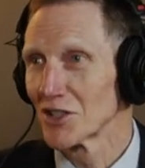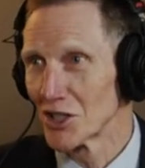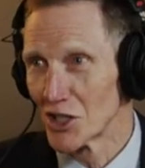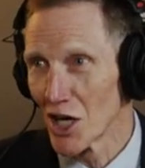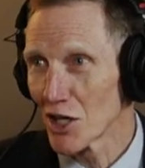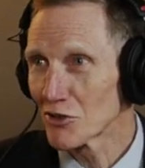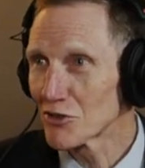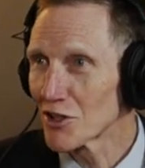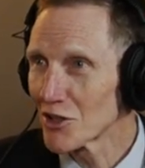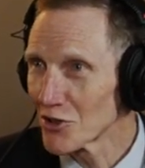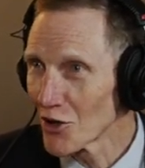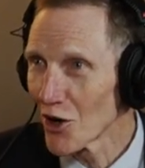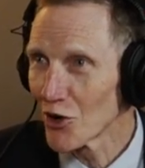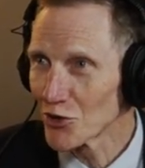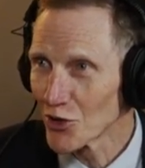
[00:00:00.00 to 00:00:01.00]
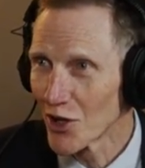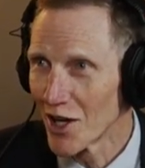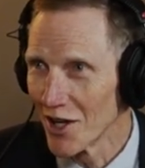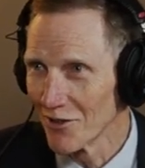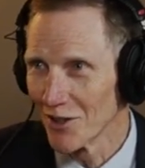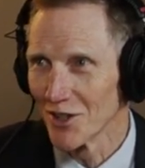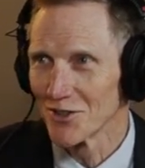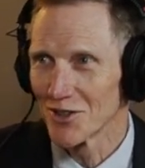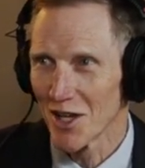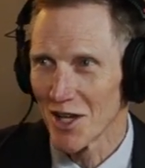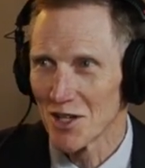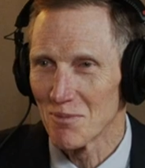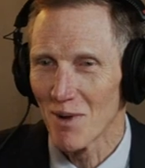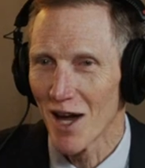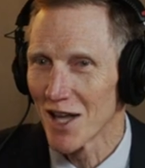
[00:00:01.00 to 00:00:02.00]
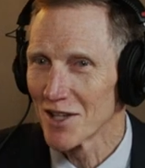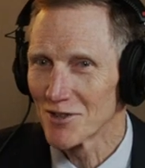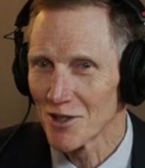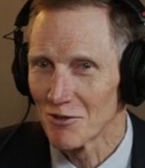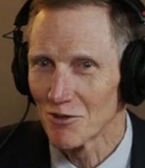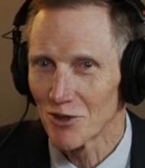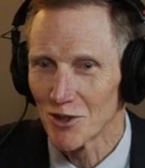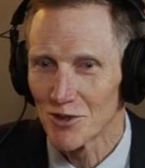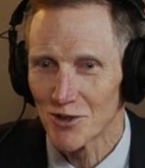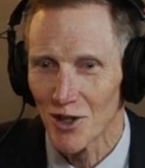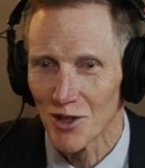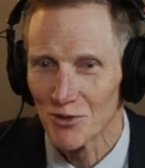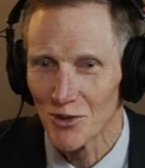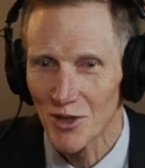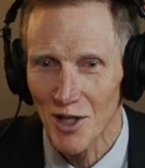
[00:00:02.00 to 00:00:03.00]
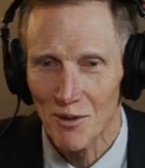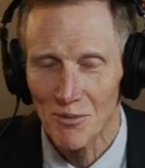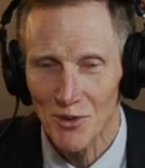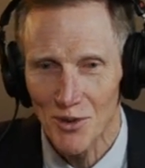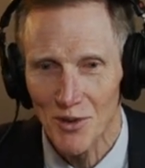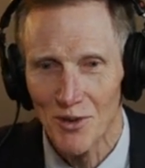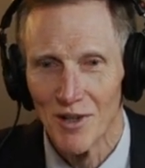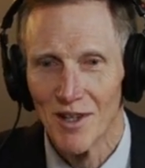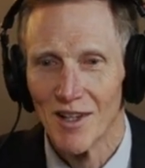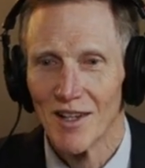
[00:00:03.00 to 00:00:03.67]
guests that you also have on, Sandy Patti. Some of her songs will come through.